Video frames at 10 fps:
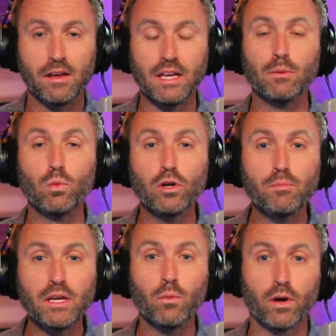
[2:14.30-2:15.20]
it would
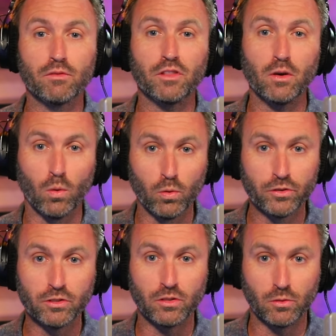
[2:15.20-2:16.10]
be one of the
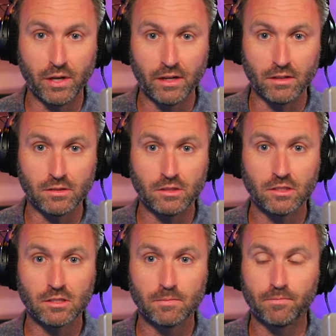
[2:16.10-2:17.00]
older
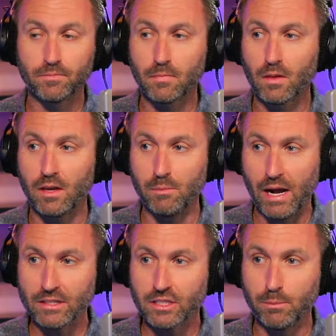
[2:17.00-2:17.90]
arenas in
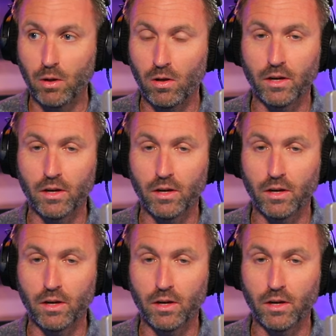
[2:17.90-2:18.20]
basketball.